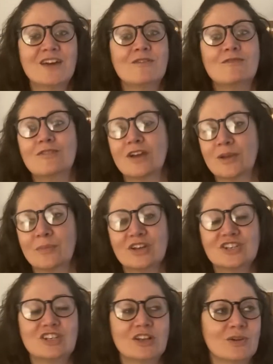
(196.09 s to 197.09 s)
Very
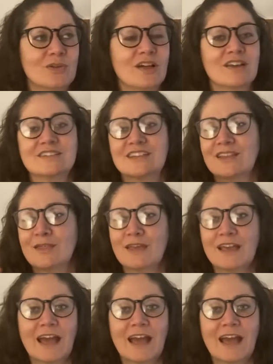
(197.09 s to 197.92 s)
much, you know, like I'm saying, think